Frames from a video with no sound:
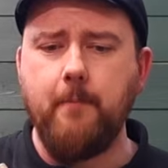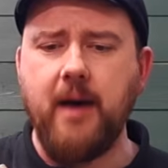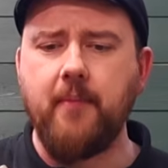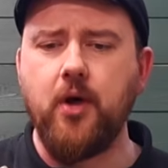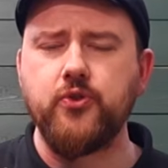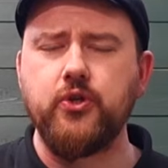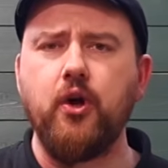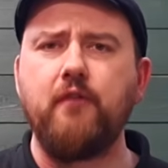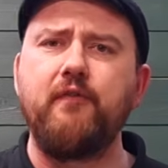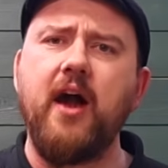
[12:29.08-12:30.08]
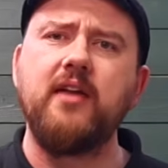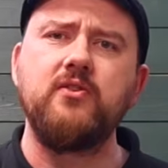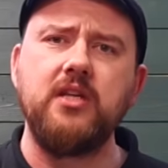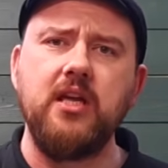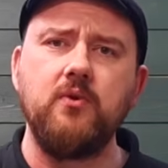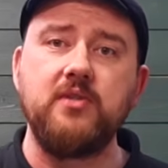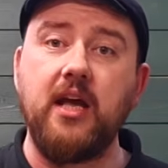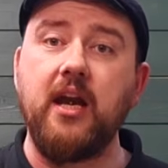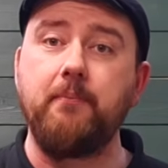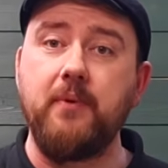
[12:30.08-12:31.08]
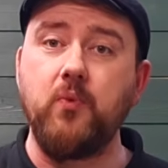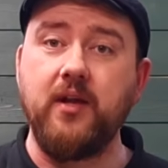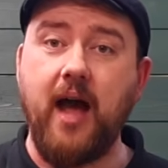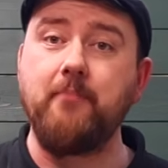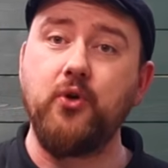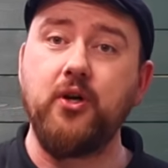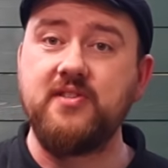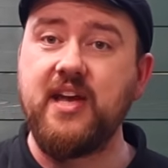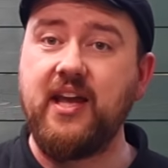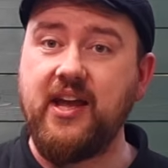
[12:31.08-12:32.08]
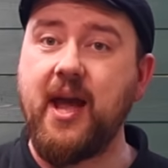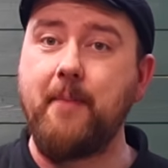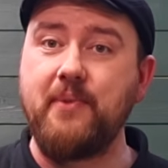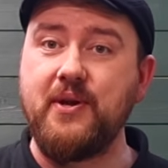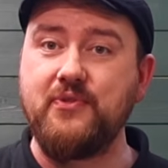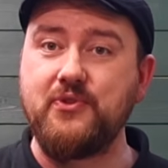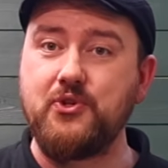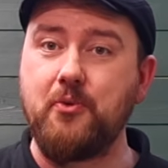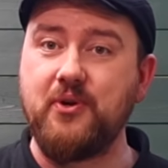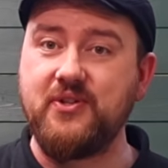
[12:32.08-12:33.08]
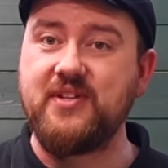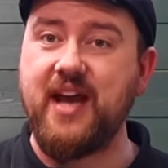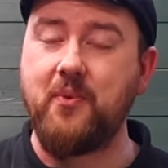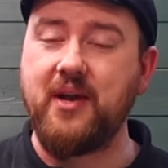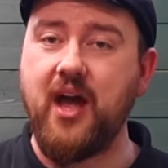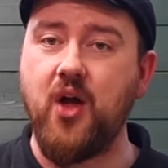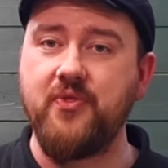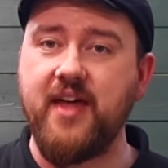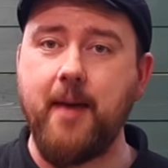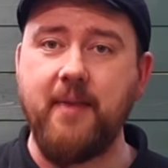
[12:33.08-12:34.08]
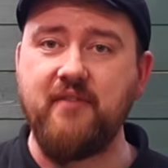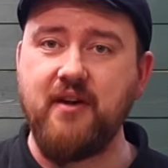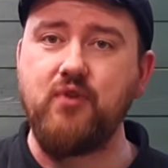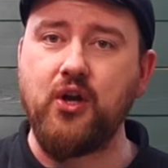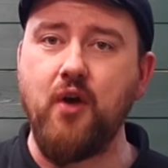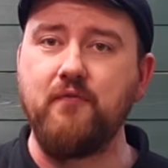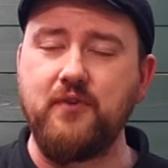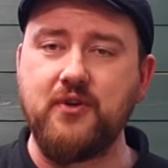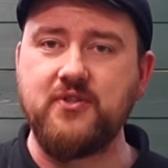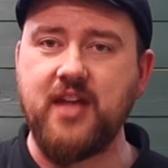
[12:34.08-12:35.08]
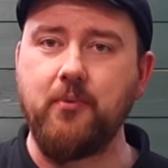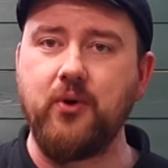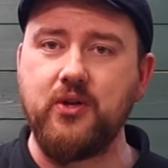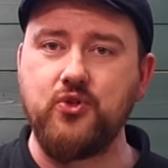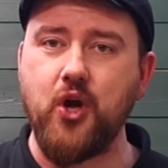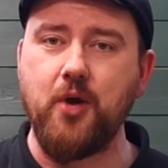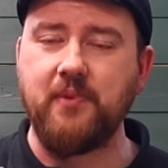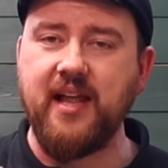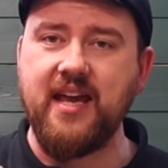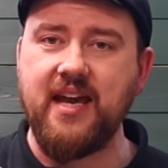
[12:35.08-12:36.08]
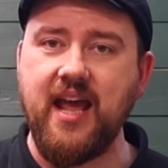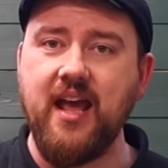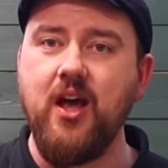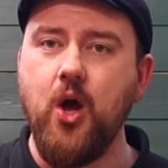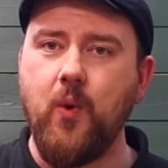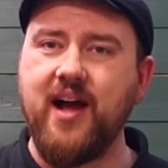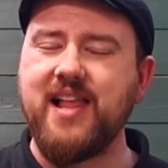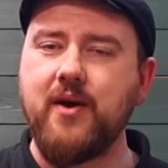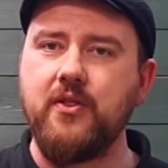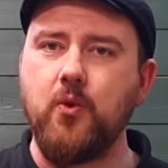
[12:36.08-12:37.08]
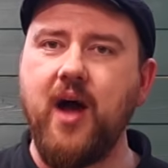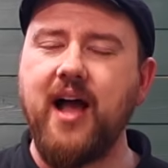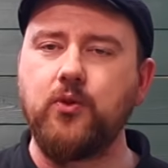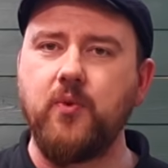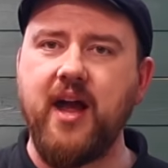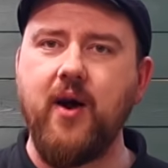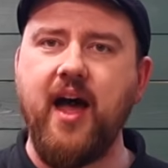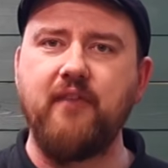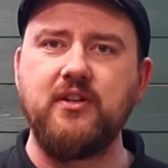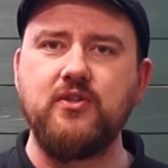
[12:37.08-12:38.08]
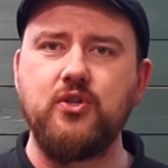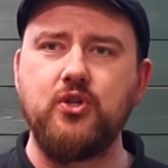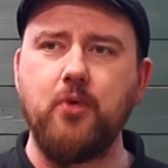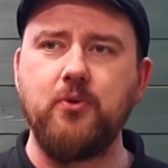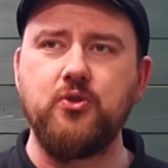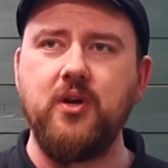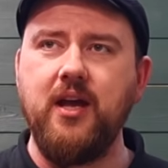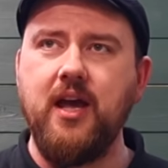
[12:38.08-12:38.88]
But I'm also not frightened to use it, and I'm going to take it camping in the summer and see how we get on there. But I have every confidence that I'm going to enjoy playing it while out in the wild without having so much